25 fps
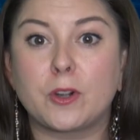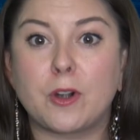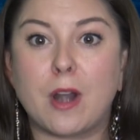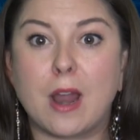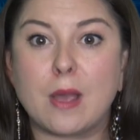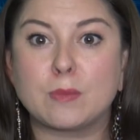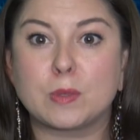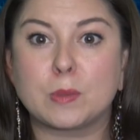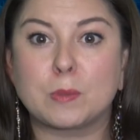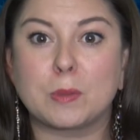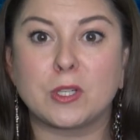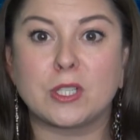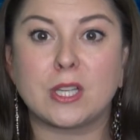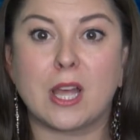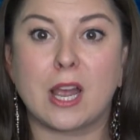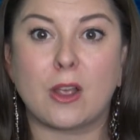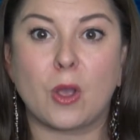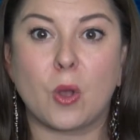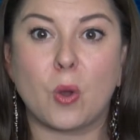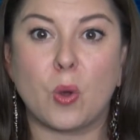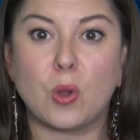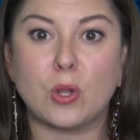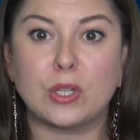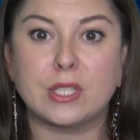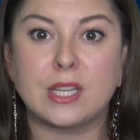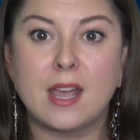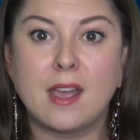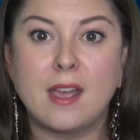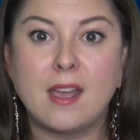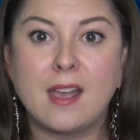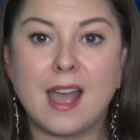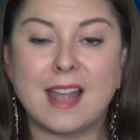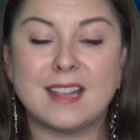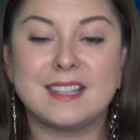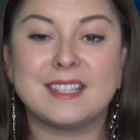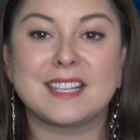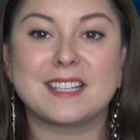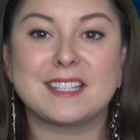grams per ton gold
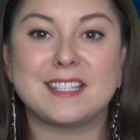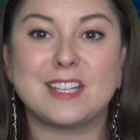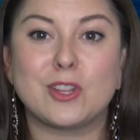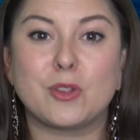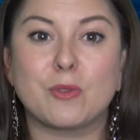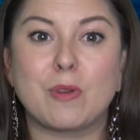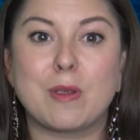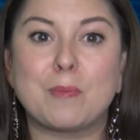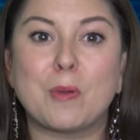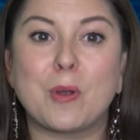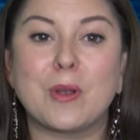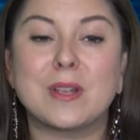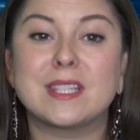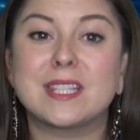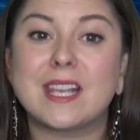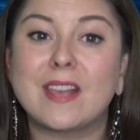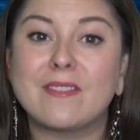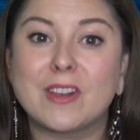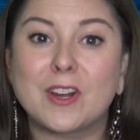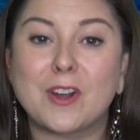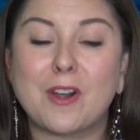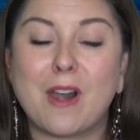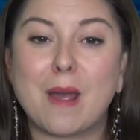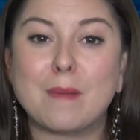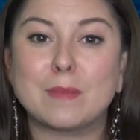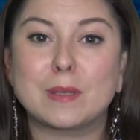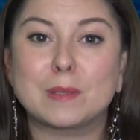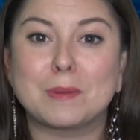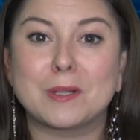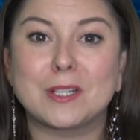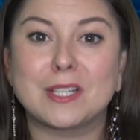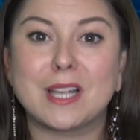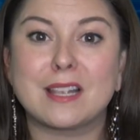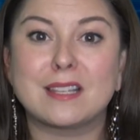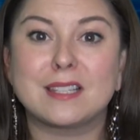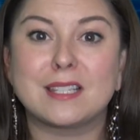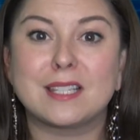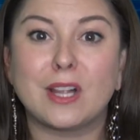and 63.7 grams per
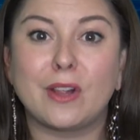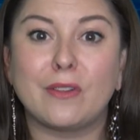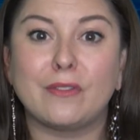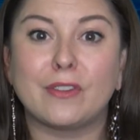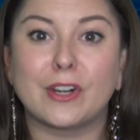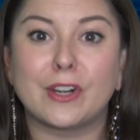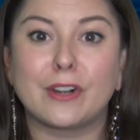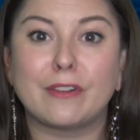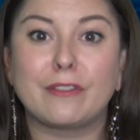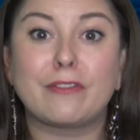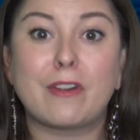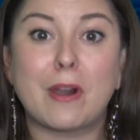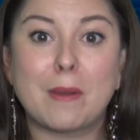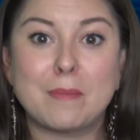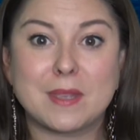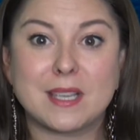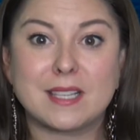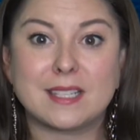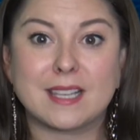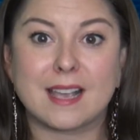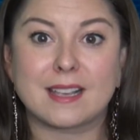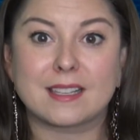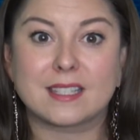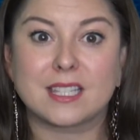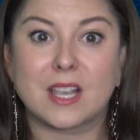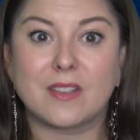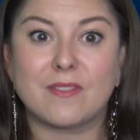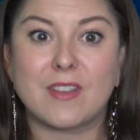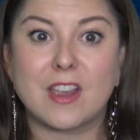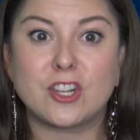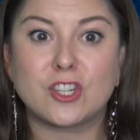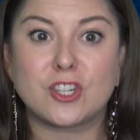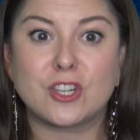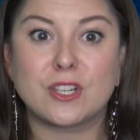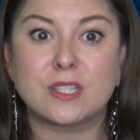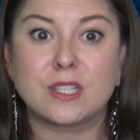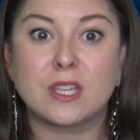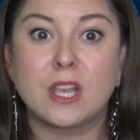ton silver from these
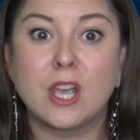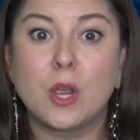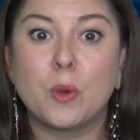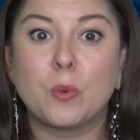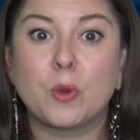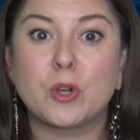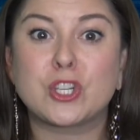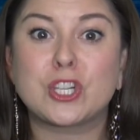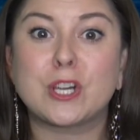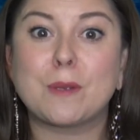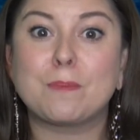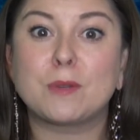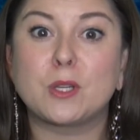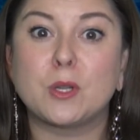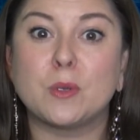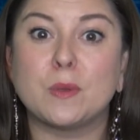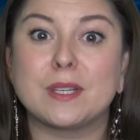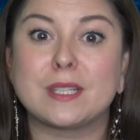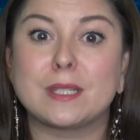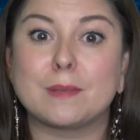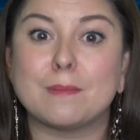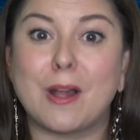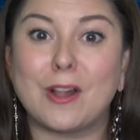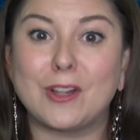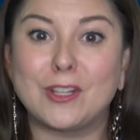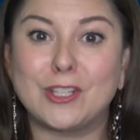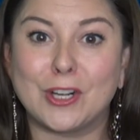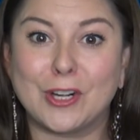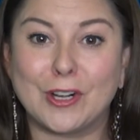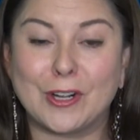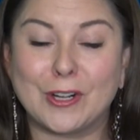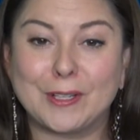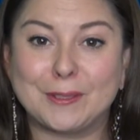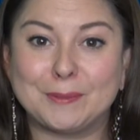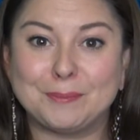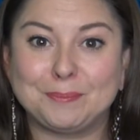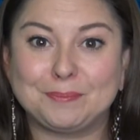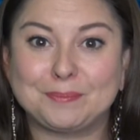excavations, were shipped to a
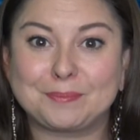smelter.